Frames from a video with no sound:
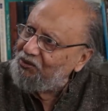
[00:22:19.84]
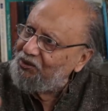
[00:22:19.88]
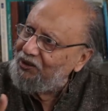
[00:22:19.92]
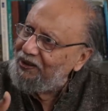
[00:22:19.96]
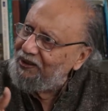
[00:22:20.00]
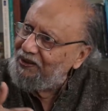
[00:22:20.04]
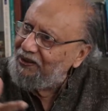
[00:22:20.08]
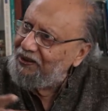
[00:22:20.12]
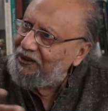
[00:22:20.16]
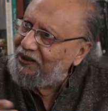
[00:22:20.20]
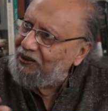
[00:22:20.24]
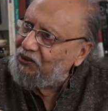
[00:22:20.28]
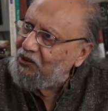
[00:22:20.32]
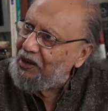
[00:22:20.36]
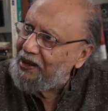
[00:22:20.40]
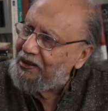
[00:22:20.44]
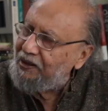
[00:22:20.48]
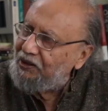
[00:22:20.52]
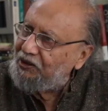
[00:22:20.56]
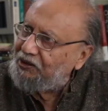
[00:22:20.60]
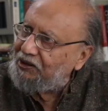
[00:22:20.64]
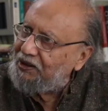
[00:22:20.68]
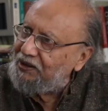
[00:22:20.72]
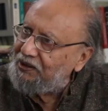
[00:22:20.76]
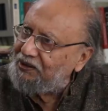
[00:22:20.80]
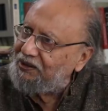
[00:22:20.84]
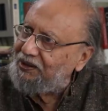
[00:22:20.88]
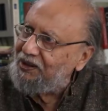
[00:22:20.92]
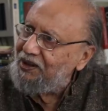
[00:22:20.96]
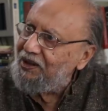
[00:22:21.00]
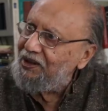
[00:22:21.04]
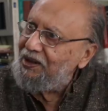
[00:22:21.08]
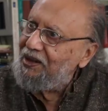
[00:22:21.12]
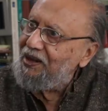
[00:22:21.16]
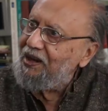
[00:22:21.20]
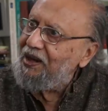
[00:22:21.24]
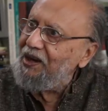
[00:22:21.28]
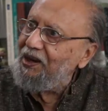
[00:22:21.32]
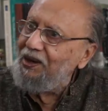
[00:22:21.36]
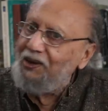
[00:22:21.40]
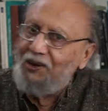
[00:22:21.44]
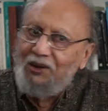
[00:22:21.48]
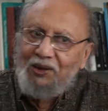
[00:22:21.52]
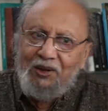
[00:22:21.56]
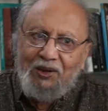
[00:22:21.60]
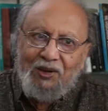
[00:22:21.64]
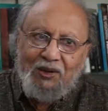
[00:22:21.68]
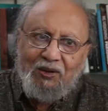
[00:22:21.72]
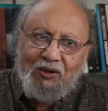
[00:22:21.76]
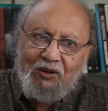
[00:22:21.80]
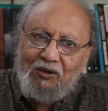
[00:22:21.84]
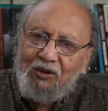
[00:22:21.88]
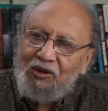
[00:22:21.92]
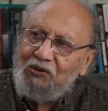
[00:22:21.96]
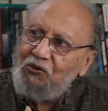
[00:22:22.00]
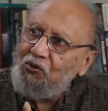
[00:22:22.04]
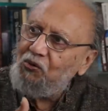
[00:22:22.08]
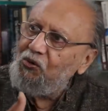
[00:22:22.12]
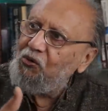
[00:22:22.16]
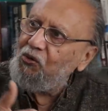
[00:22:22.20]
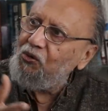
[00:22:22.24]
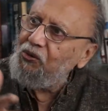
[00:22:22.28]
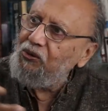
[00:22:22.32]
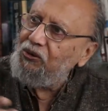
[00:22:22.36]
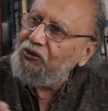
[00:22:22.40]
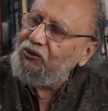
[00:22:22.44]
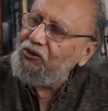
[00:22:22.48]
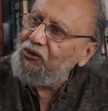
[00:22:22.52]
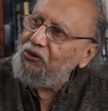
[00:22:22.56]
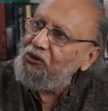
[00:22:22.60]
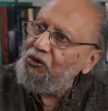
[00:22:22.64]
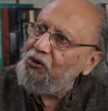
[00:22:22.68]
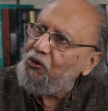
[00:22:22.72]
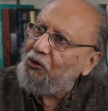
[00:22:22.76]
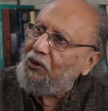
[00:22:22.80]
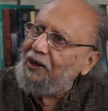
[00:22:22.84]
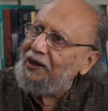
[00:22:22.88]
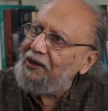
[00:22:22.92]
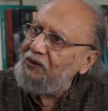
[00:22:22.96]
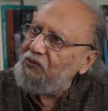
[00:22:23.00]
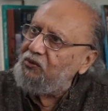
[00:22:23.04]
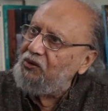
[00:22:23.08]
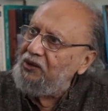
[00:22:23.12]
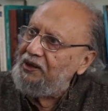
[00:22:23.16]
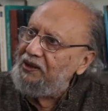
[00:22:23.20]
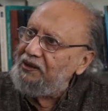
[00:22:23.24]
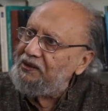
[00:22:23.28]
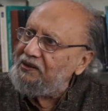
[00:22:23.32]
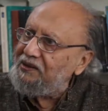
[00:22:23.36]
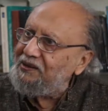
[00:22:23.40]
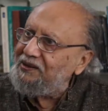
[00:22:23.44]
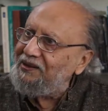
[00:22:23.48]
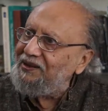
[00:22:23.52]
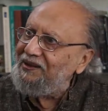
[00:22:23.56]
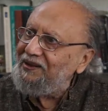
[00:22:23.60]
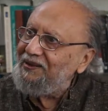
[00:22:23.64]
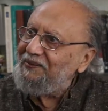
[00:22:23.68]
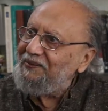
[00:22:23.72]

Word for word: to the Indian conditions. Uh, you rule through local bullies